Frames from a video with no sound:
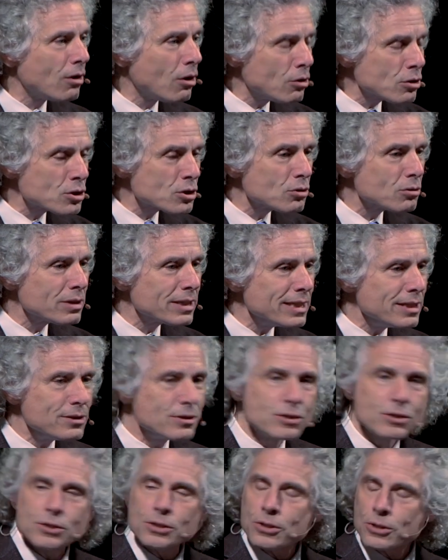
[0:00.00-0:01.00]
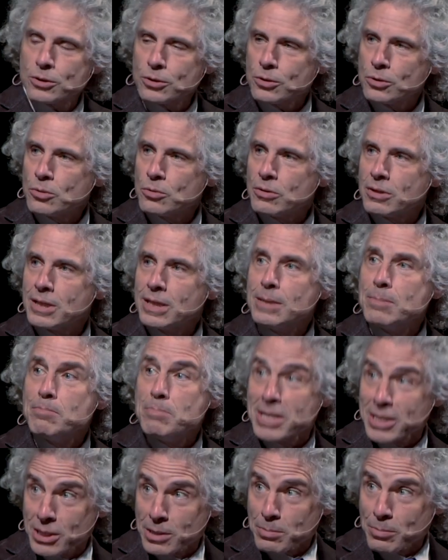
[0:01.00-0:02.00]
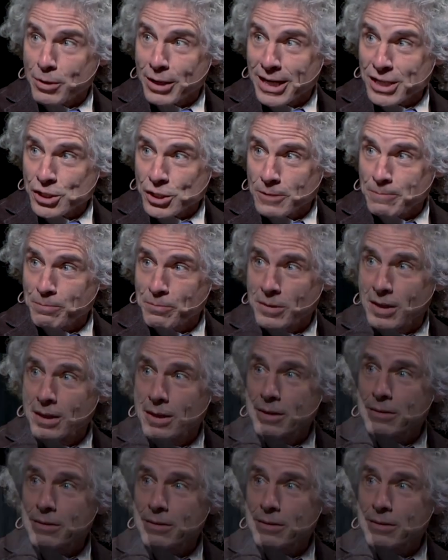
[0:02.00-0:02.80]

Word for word: also leads to the misimpression